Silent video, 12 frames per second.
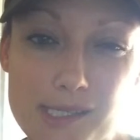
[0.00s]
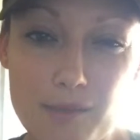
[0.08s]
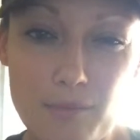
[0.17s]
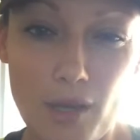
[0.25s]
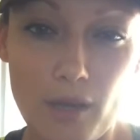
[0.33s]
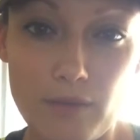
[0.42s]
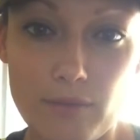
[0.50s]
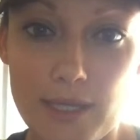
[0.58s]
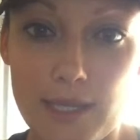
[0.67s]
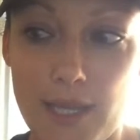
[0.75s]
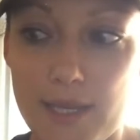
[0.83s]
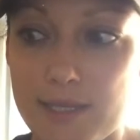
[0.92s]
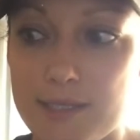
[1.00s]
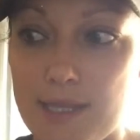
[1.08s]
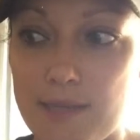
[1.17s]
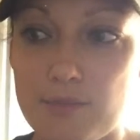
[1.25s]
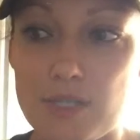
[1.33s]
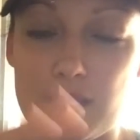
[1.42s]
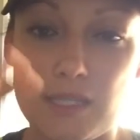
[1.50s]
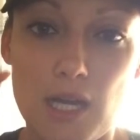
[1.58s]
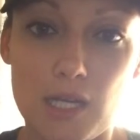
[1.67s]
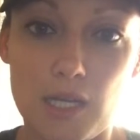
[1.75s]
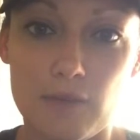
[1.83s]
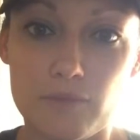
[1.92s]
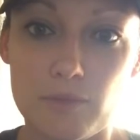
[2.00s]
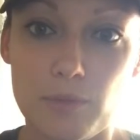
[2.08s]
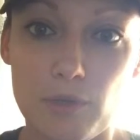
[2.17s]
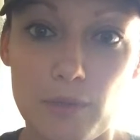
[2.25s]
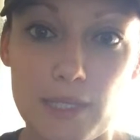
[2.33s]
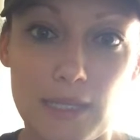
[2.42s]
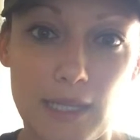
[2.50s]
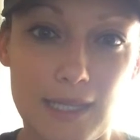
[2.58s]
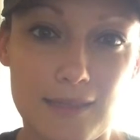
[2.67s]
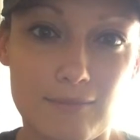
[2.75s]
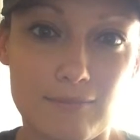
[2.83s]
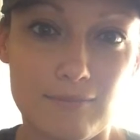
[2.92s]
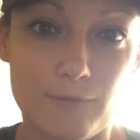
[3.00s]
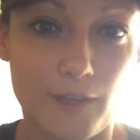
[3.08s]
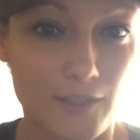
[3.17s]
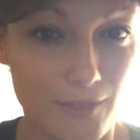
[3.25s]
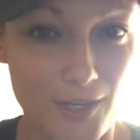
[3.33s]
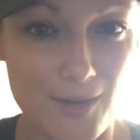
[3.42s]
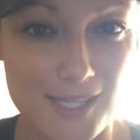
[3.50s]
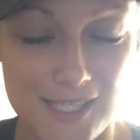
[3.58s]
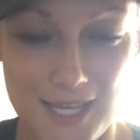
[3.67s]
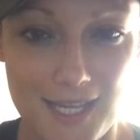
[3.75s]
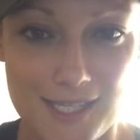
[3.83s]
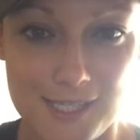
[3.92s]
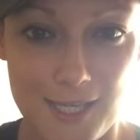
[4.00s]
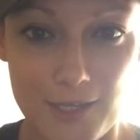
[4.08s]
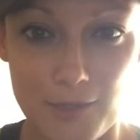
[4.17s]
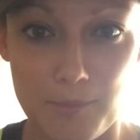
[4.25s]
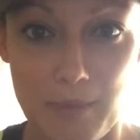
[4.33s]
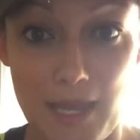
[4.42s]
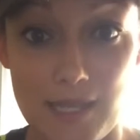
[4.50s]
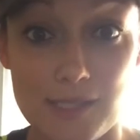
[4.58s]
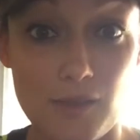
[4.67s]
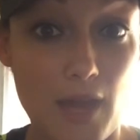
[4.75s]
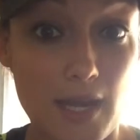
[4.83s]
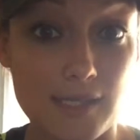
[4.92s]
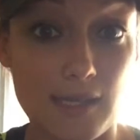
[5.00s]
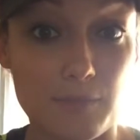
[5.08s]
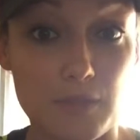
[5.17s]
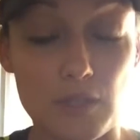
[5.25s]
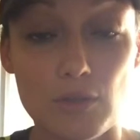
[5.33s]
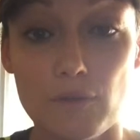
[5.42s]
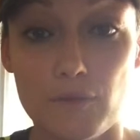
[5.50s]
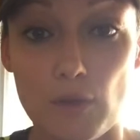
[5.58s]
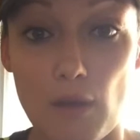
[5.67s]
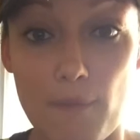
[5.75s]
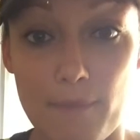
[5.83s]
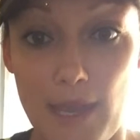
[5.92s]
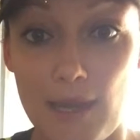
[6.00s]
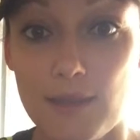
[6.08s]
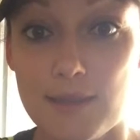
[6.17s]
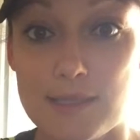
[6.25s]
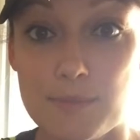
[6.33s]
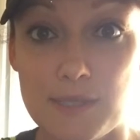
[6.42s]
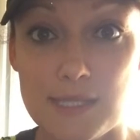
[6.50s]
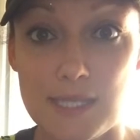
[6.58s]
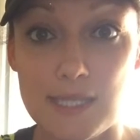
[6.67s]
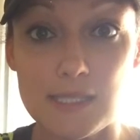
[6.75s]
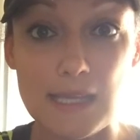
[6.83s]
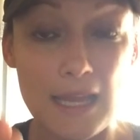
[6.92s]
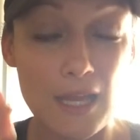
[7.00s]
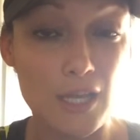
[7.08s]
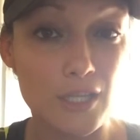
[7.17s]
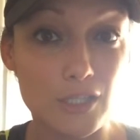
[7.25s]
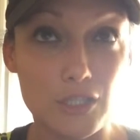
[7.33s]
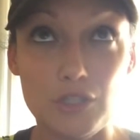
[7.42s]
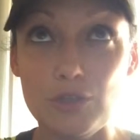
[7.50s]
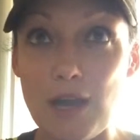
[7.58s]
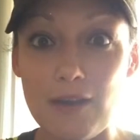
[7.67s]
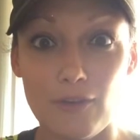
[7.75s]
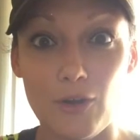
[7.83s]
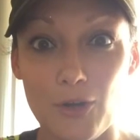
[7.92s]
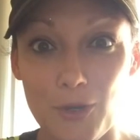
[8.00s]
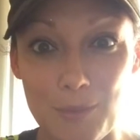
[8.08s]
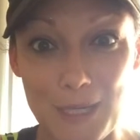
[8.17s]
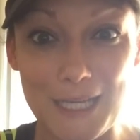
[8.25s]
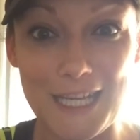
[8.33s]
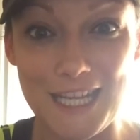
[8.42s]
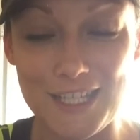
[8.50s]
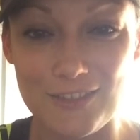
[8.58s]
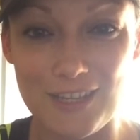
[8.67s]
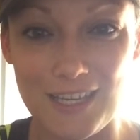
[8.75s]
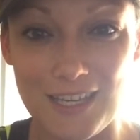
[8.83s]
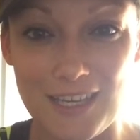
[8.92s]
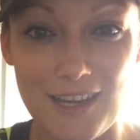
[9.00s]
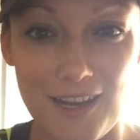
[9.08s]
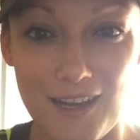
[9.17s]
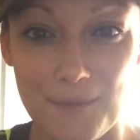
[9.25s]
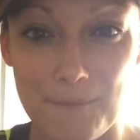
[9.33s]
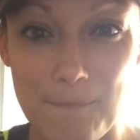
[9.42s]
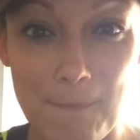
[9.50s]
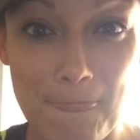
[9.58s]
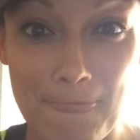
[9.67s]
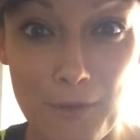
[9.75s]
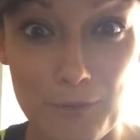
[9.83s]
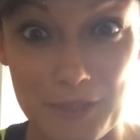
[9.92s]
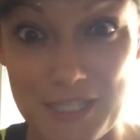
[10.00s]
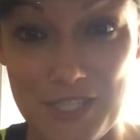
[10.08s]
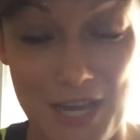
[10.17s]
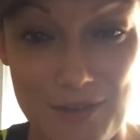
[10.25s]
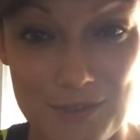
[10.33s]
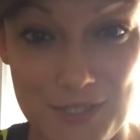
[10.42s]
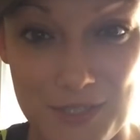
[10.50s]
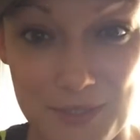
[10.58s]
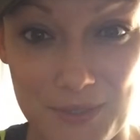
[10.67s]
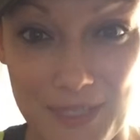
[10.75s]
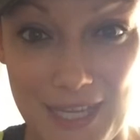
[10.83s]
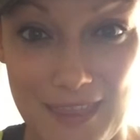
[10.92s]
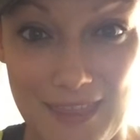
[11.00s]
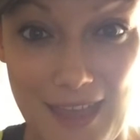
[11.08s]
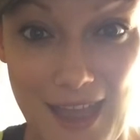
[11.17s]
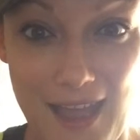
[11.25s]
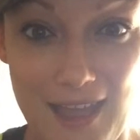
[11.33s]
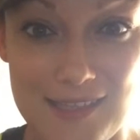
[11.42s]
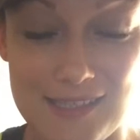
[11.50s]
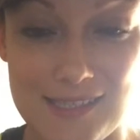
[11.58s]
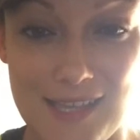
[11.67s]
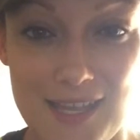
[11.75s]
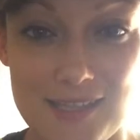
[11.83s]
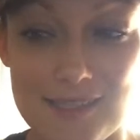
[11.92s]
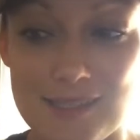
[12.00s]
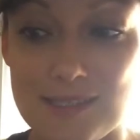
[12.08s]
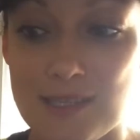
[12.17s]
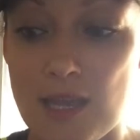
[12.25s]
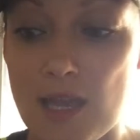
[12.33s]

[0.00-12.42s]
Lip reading: I'm married with kids, I'm just not comfortable with like friend requesting a single man. So that is up to you. If you're a man in this business, you have a whole market you can reach out to in that sense.